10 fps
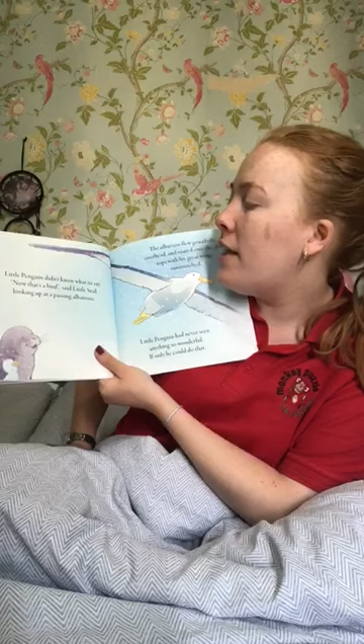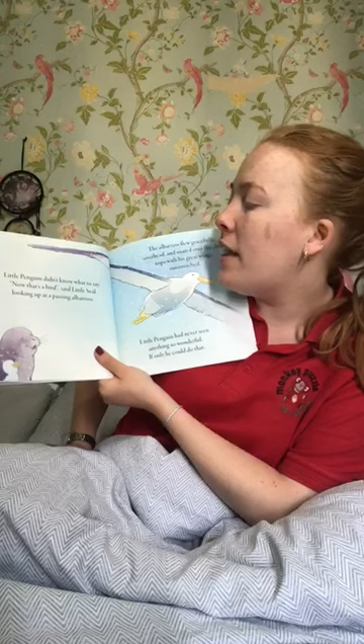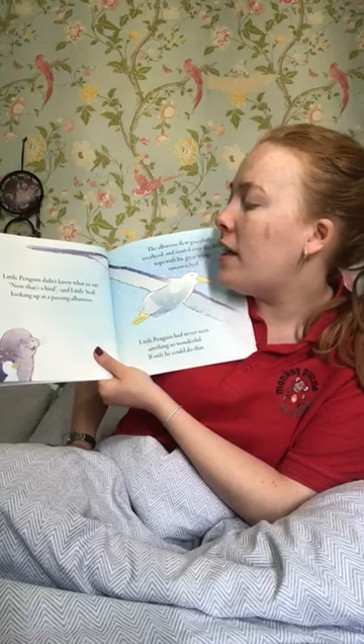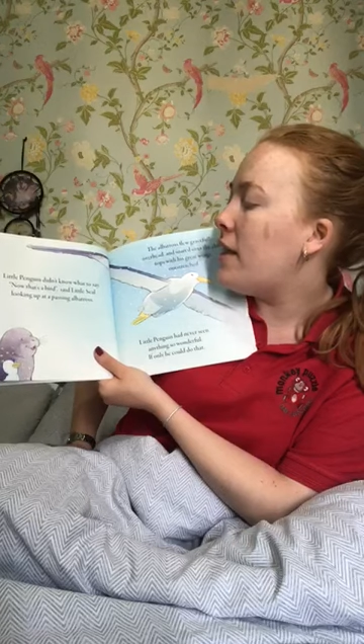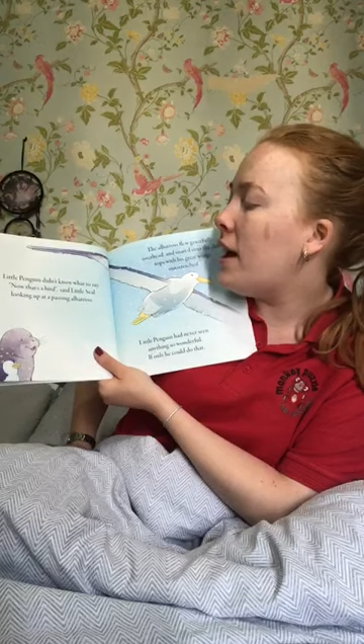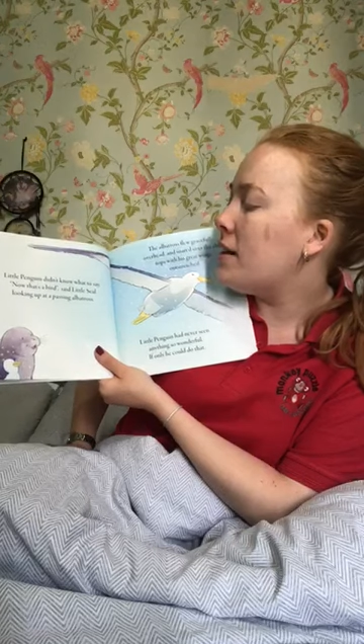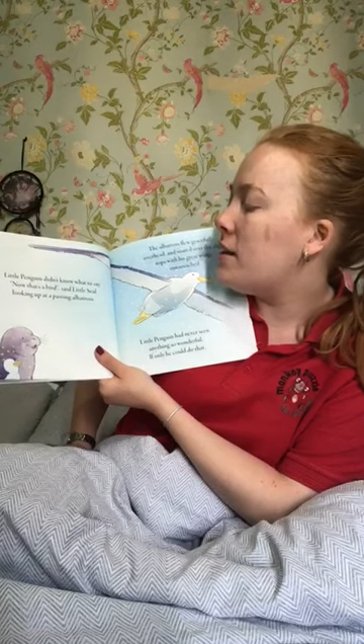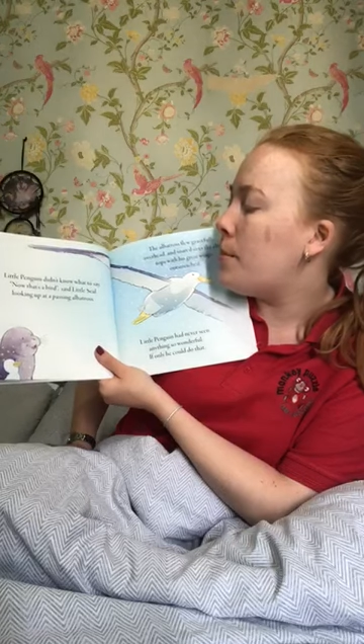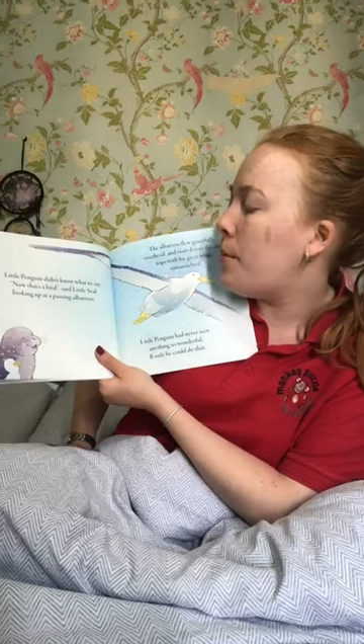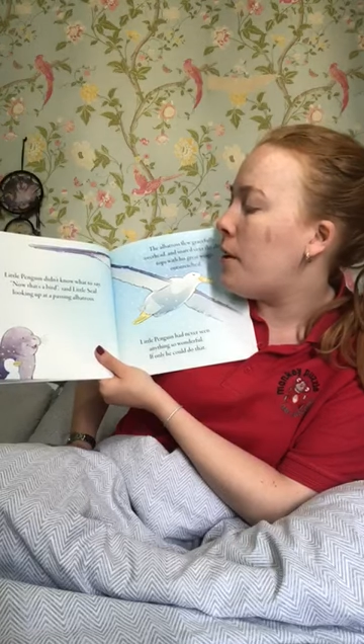"Now
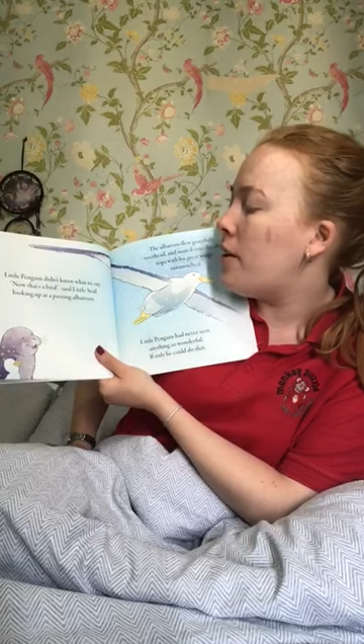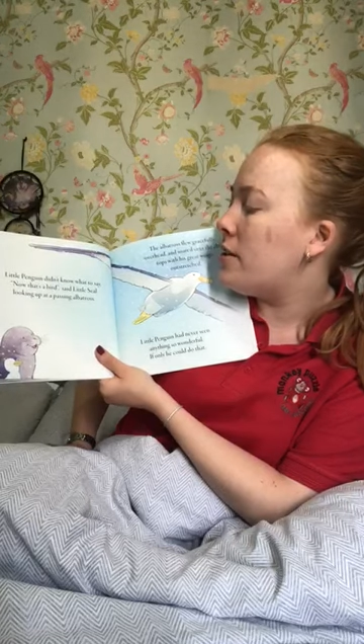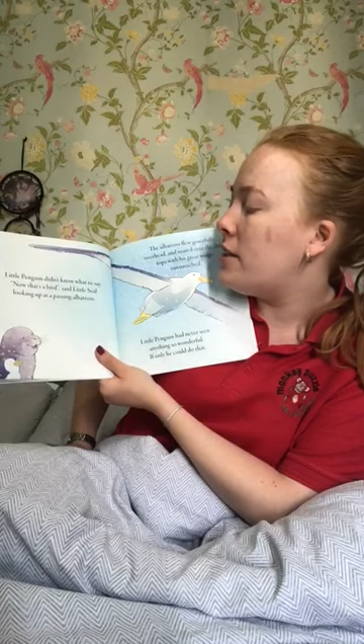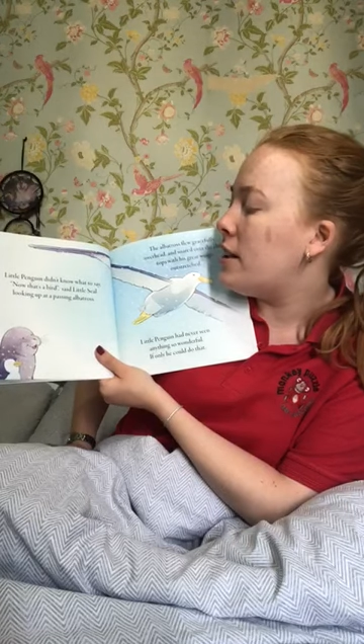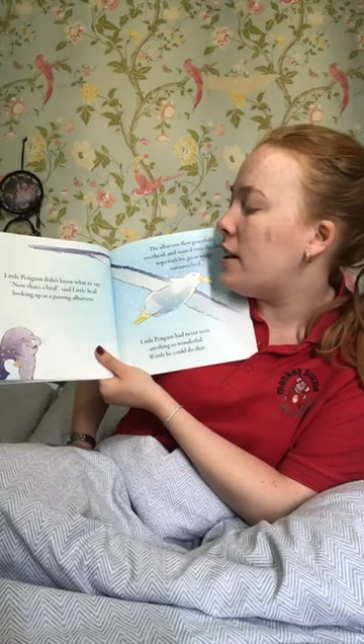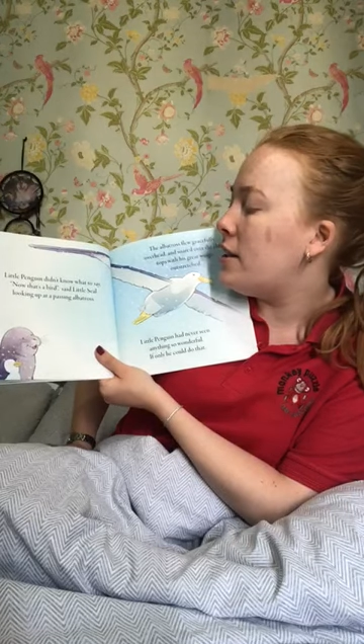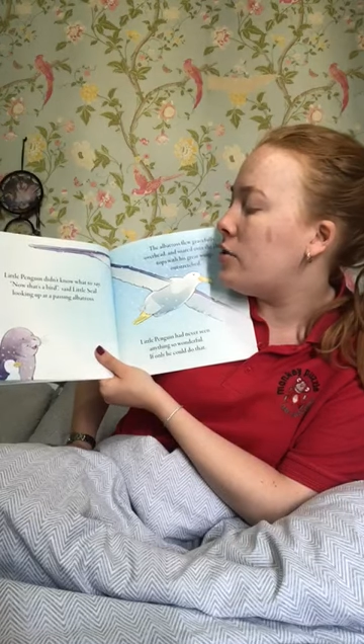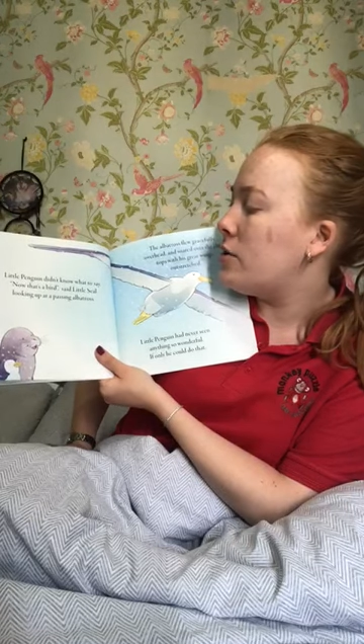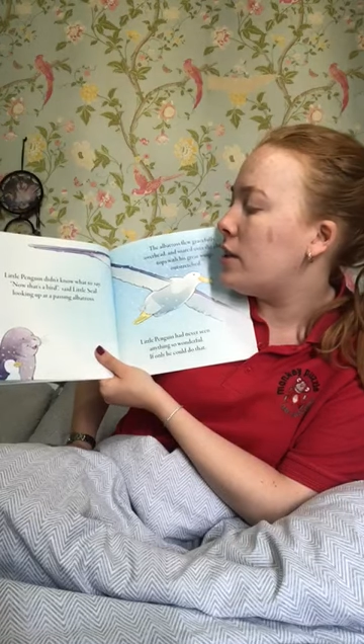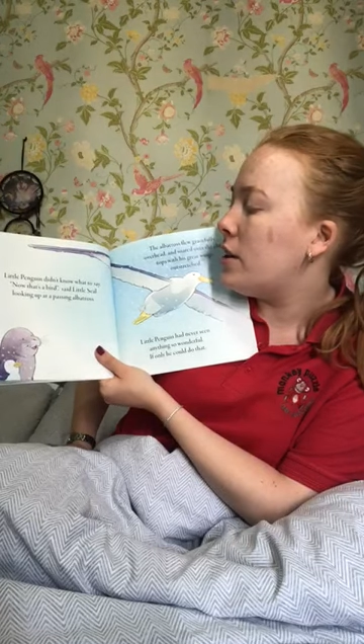that's a bird," said
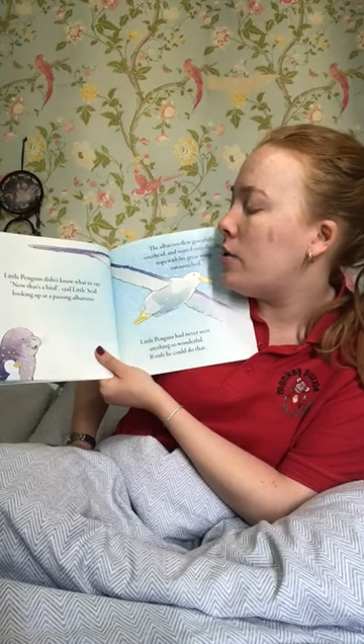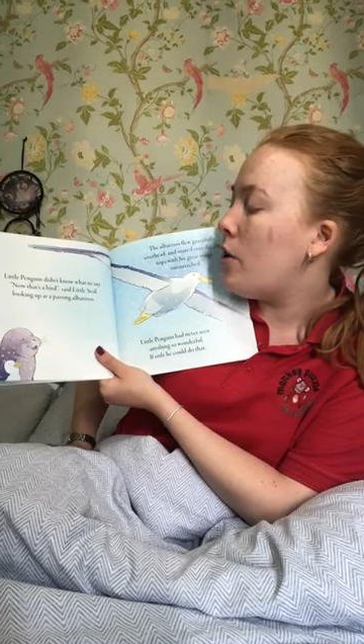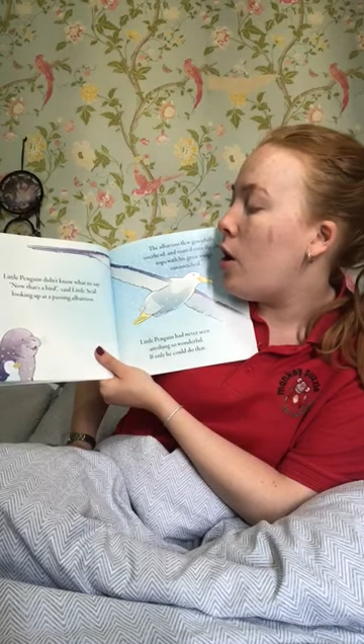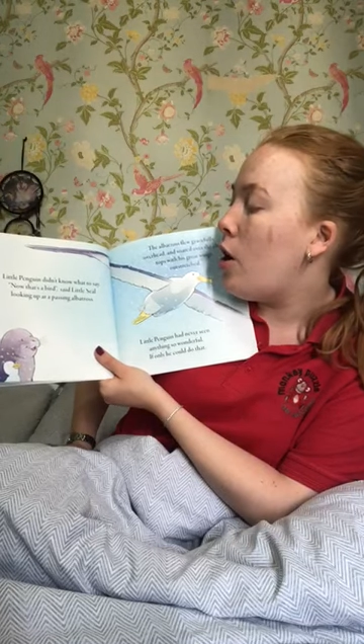Little Seal,